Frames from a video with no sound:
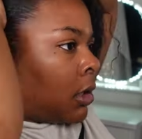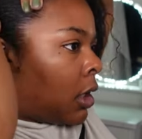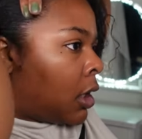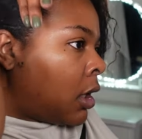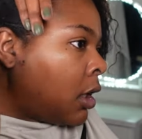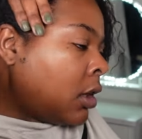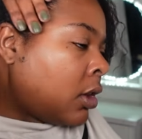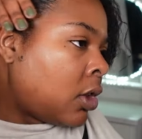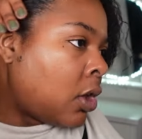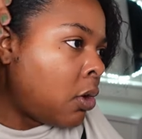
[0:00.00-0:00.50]
Like
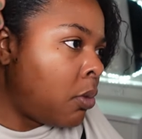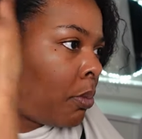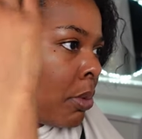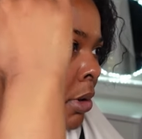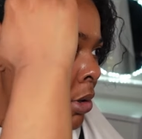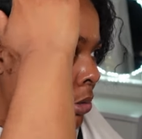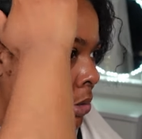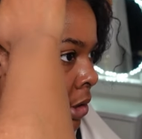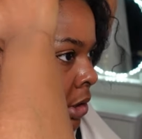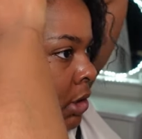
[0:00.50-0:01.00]
a low
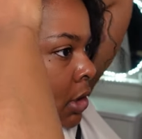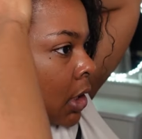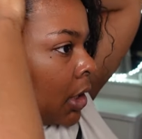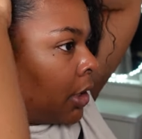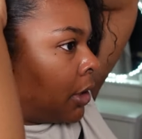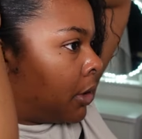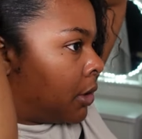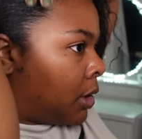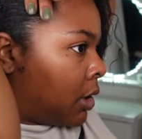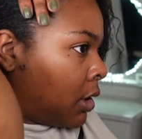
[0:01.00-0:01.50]

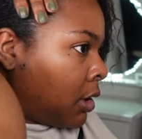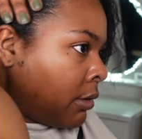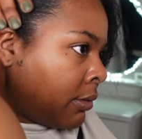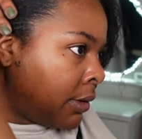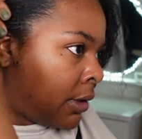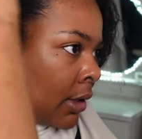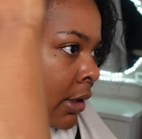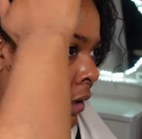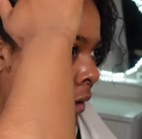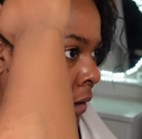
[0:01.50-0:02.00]
ponytail, think of
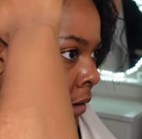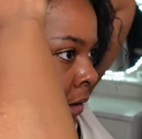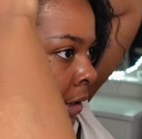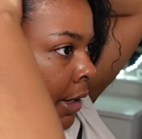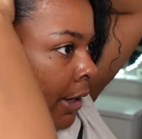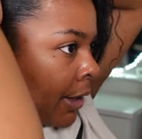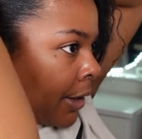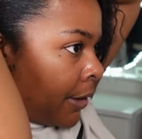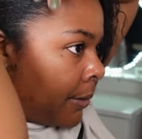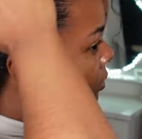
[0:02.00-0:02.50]
it like
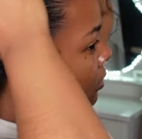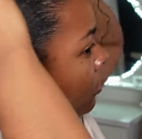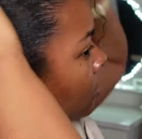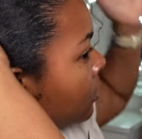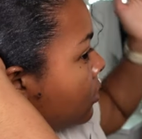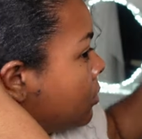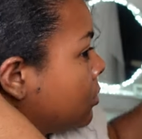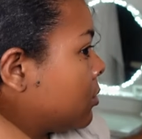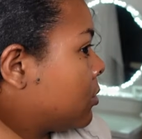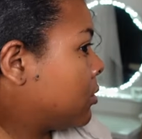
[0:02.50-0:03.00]
that.
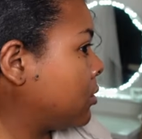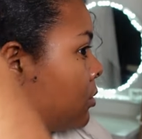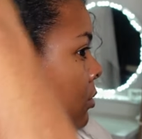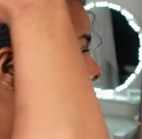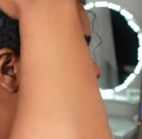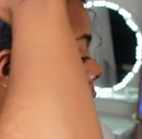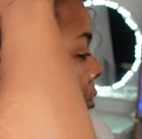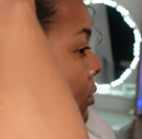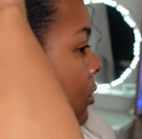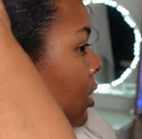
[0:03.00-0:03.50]

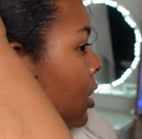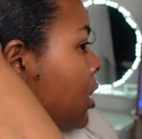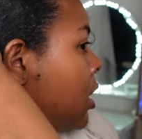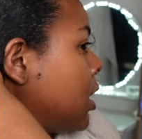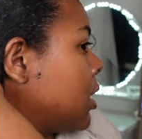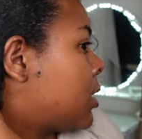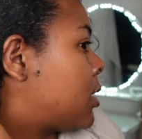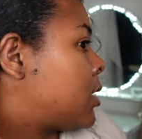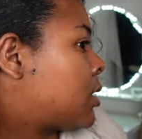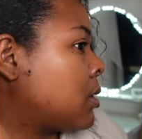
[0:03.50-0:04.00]
Mm-hmm.
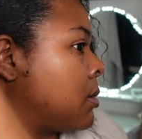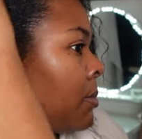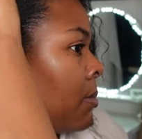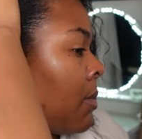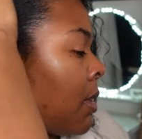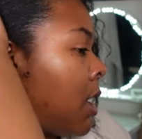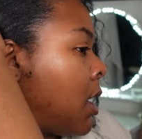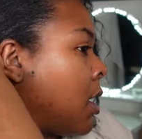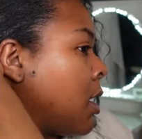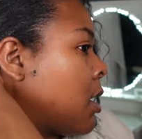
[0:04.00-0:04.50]
Yes,
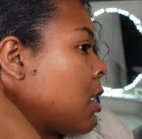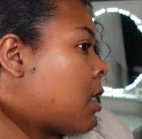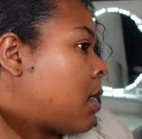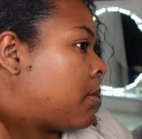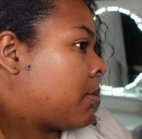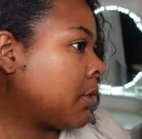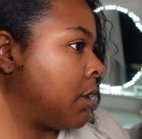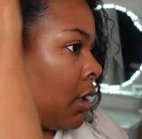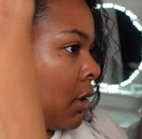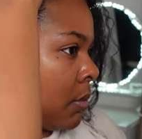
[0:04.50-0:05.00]

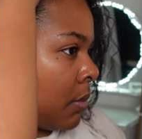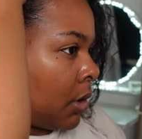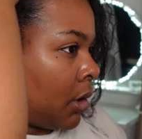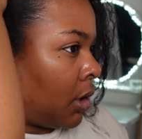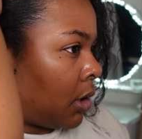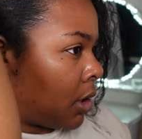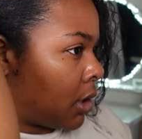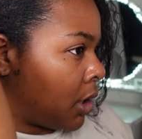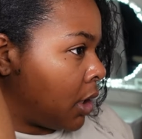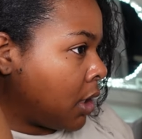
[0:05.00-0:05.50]
ma'am, there we
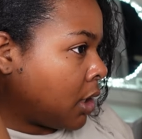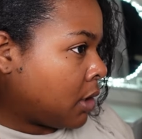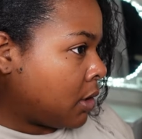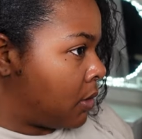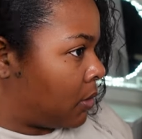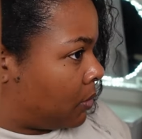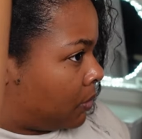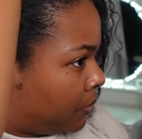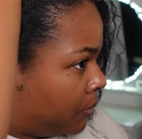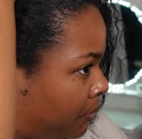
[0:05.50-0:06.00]

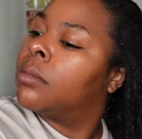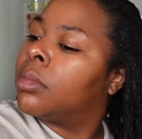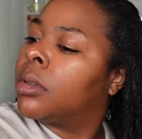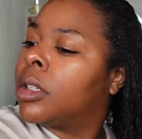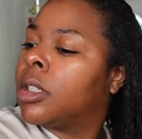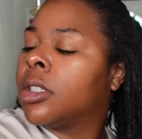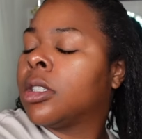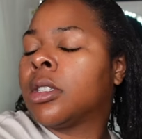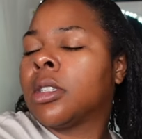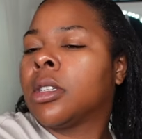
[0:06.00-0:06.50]
go.
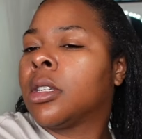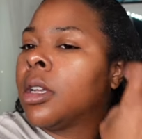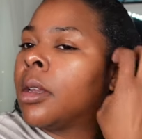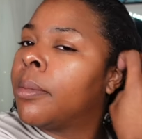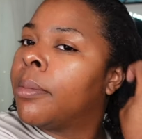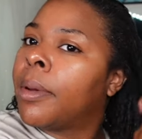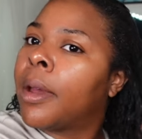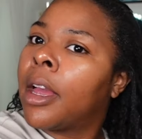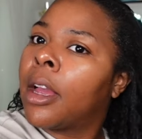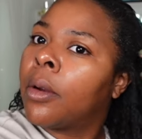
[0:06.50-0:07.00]
Brushing
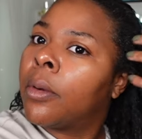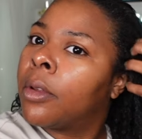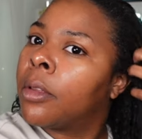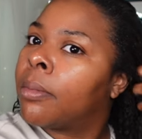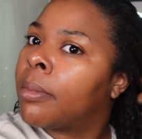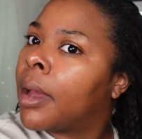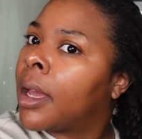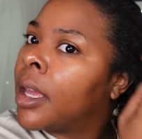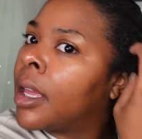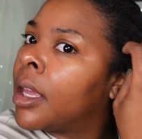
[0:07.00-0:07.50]
it back with my